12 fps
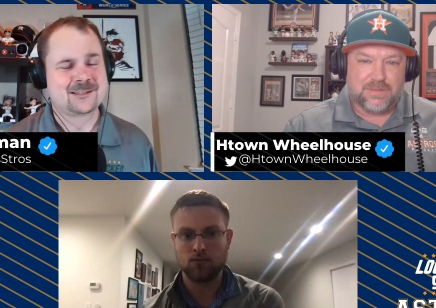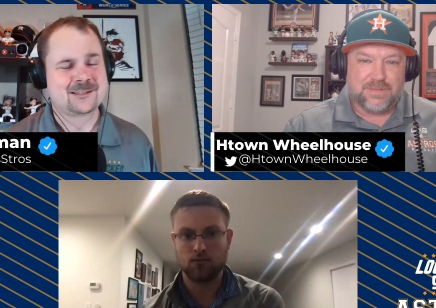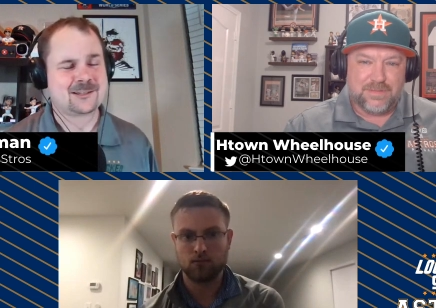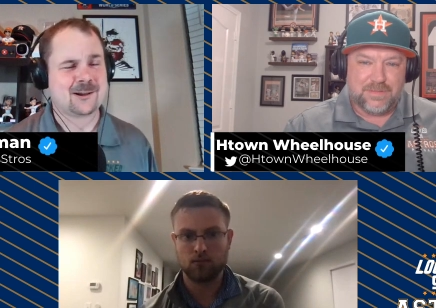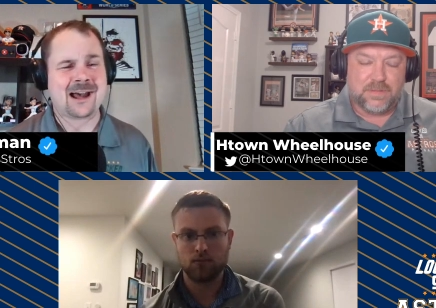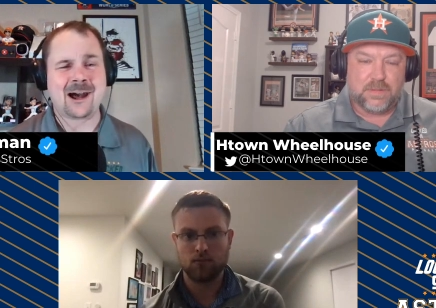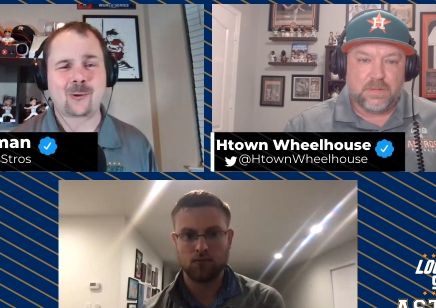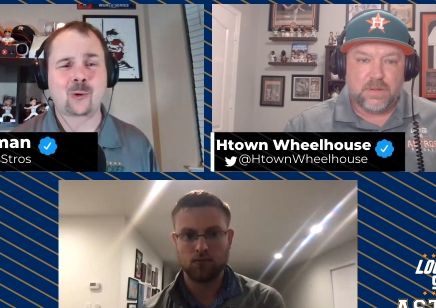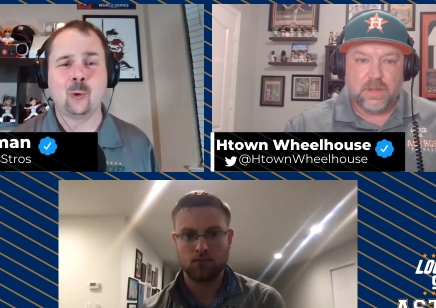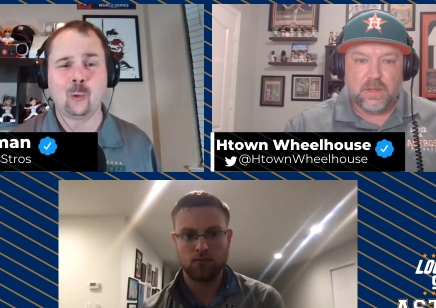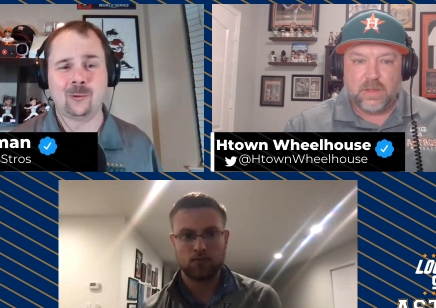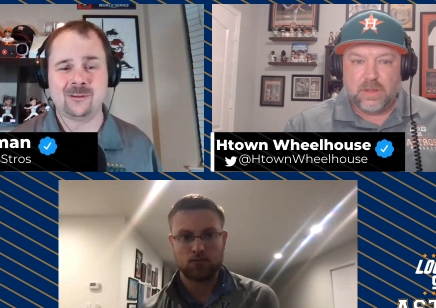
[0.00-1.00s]
Speaker 1: So, how
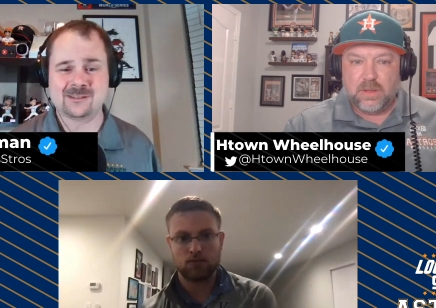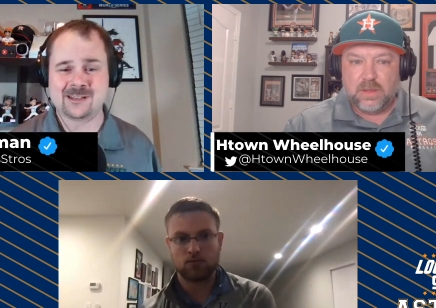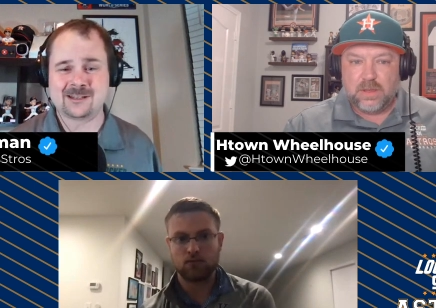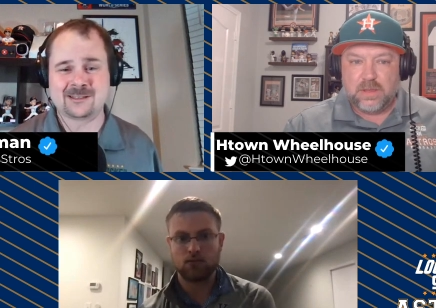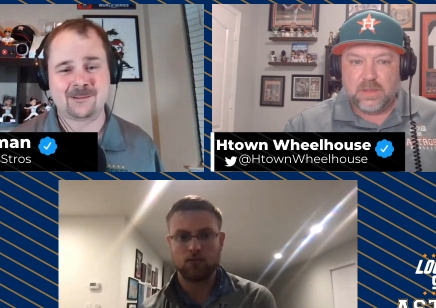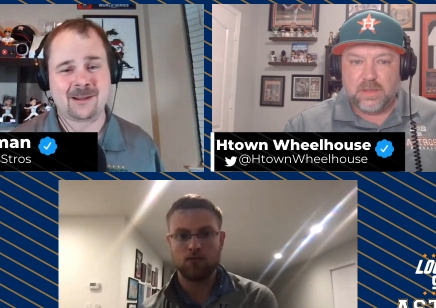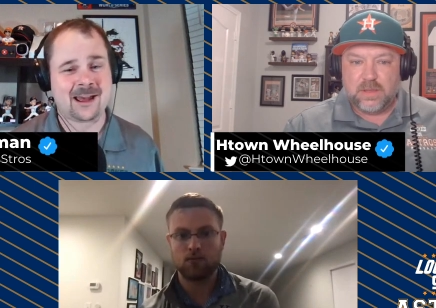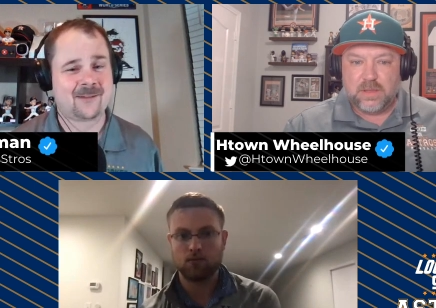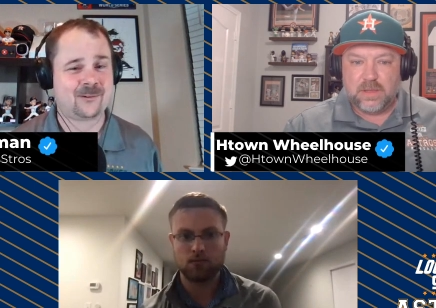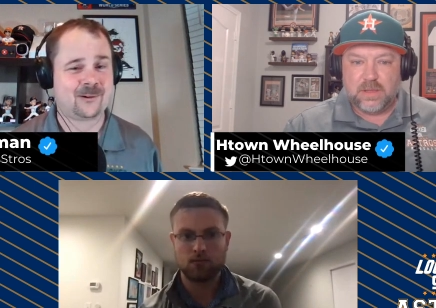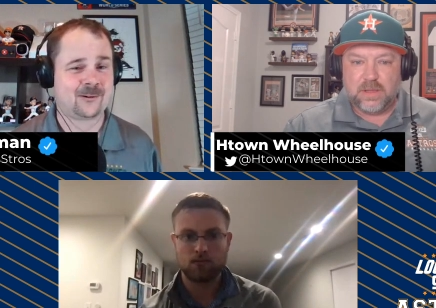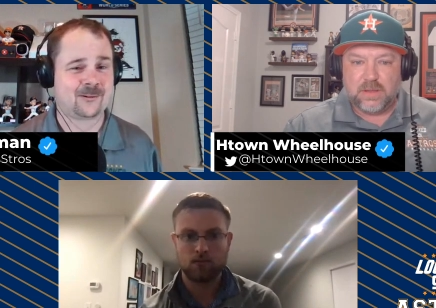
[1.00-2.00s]
cool is it to
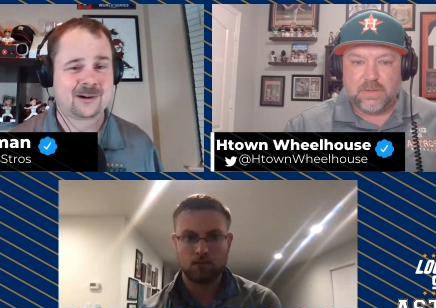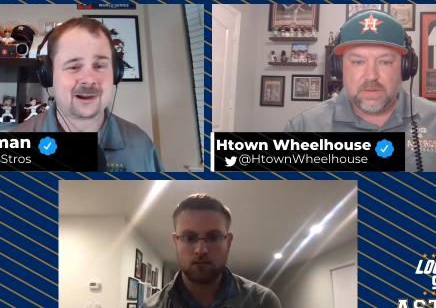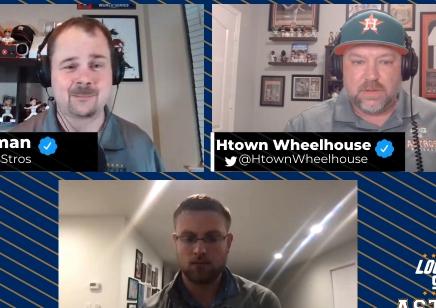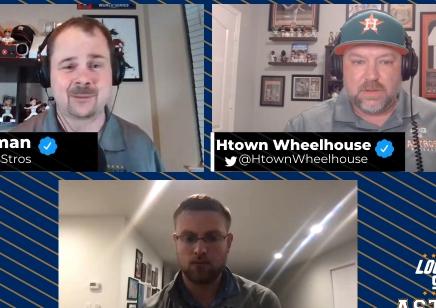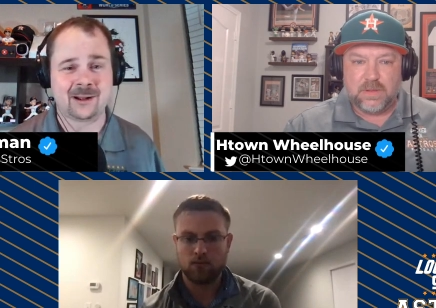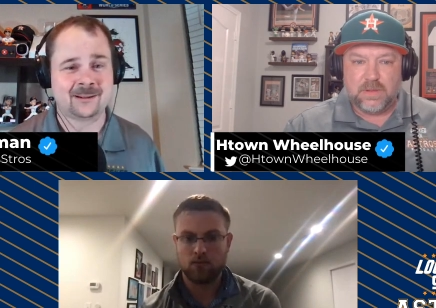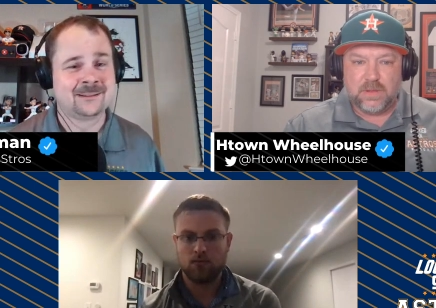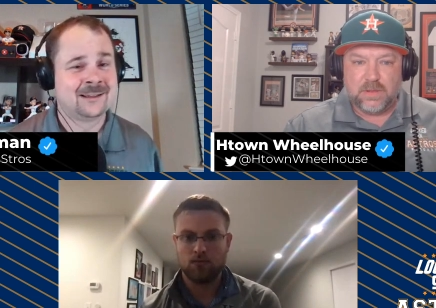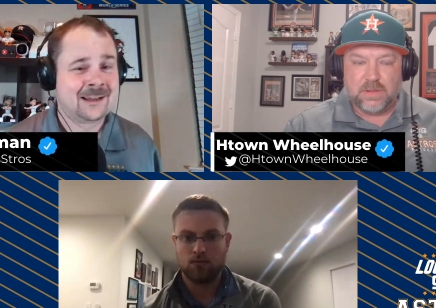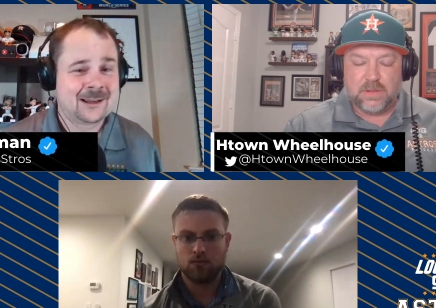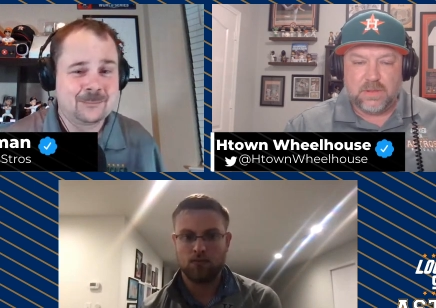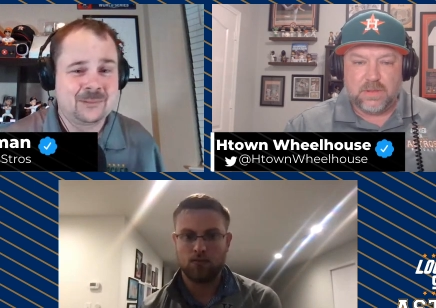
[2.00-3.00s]
have your grandpa
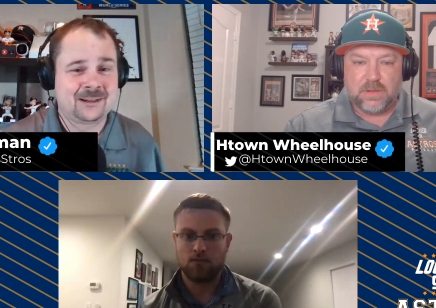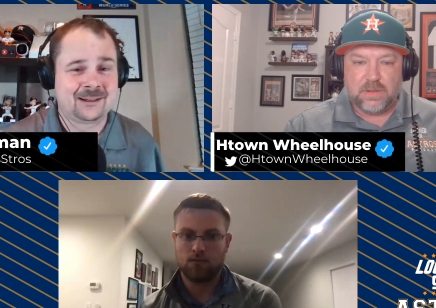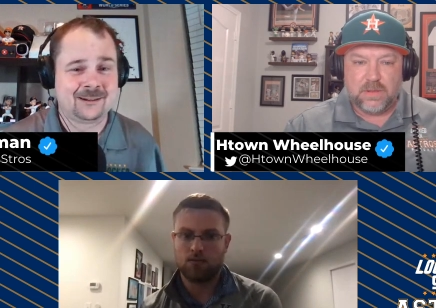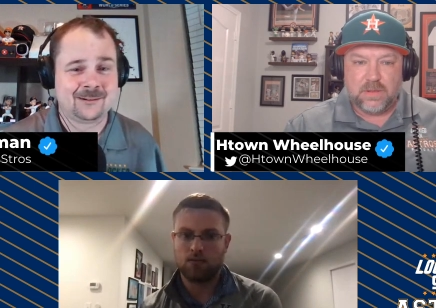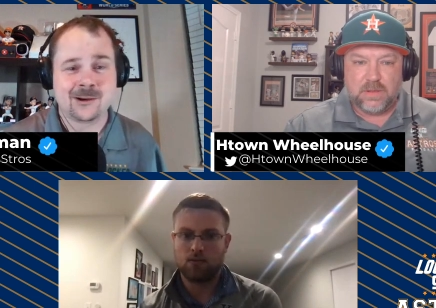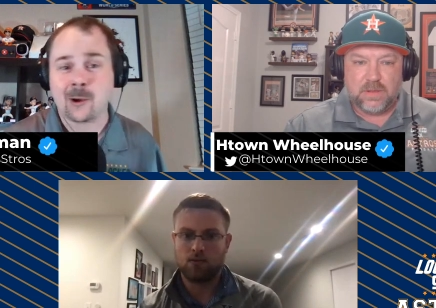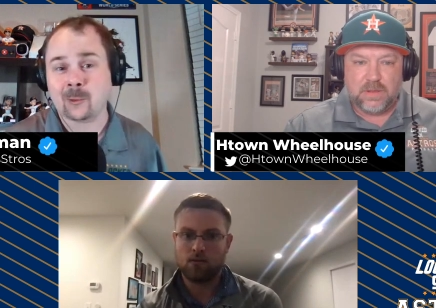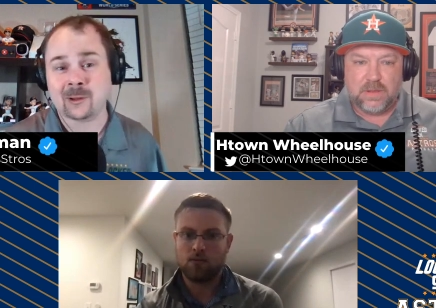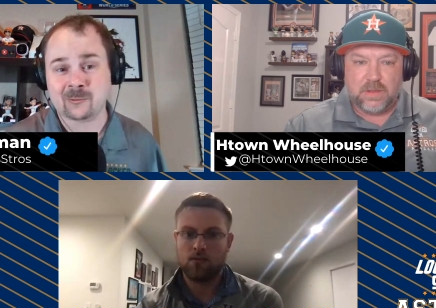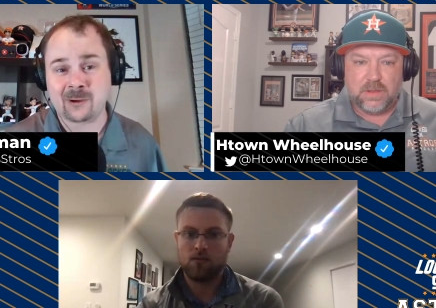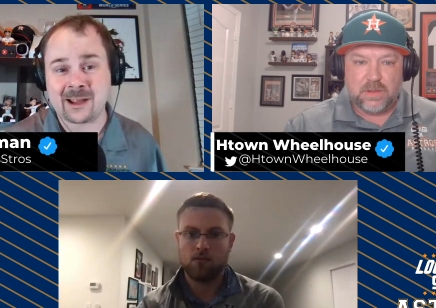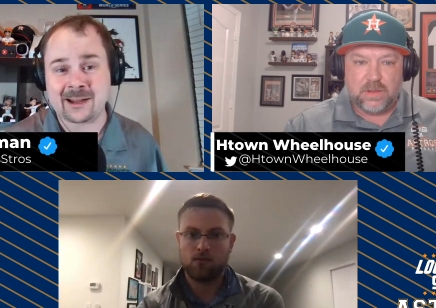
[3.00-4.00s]
be
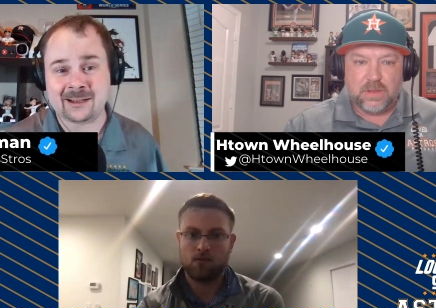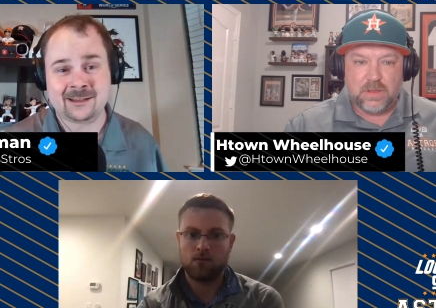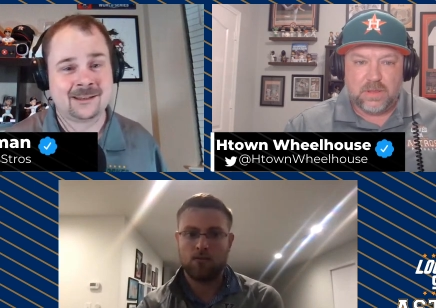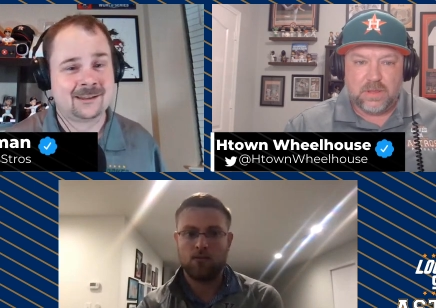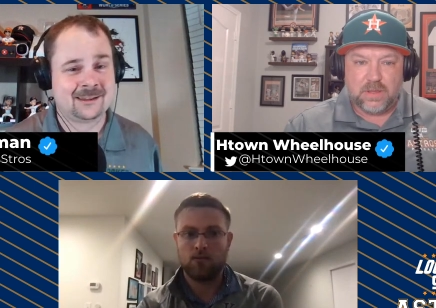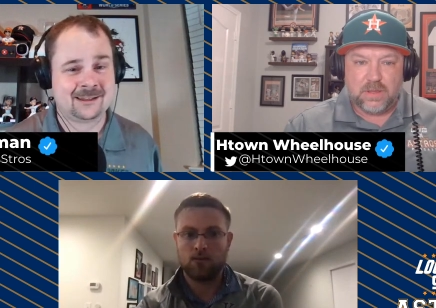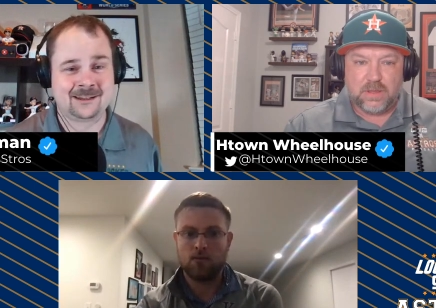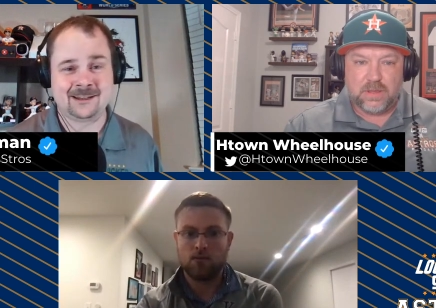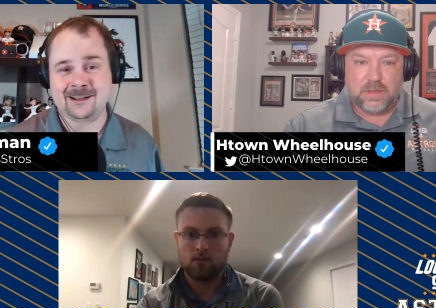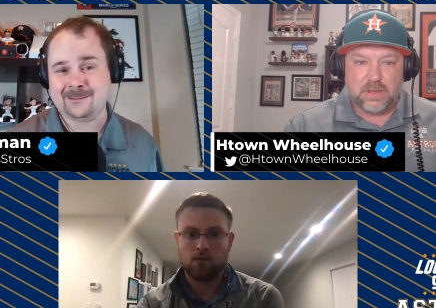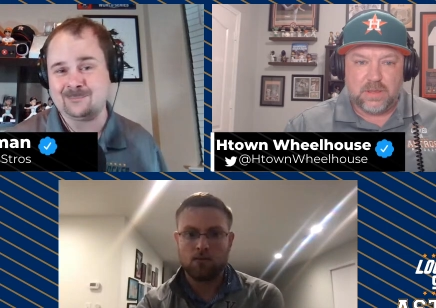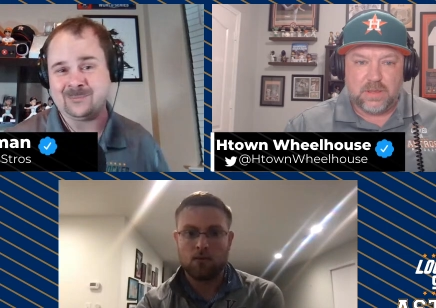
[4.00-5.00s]
Nolan Ryan,
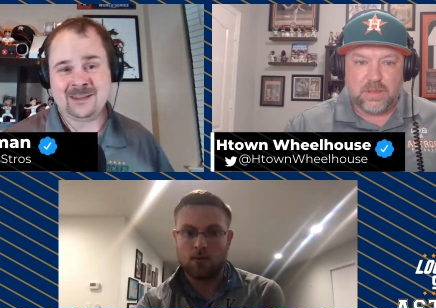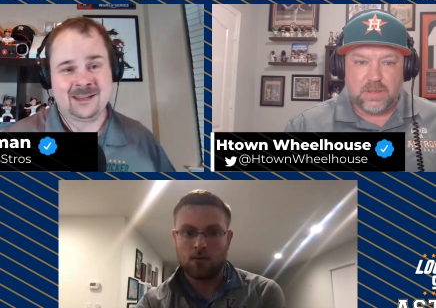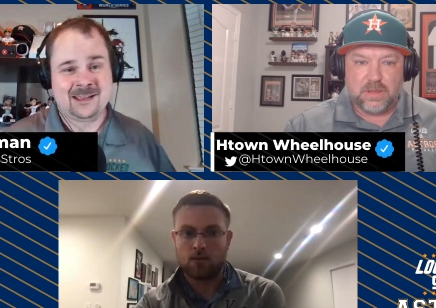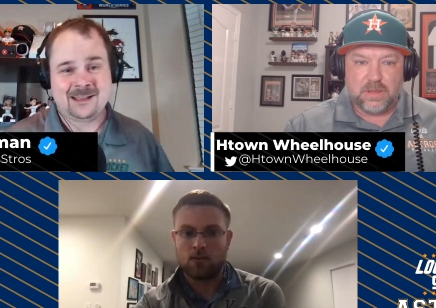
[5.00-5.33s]
the, um,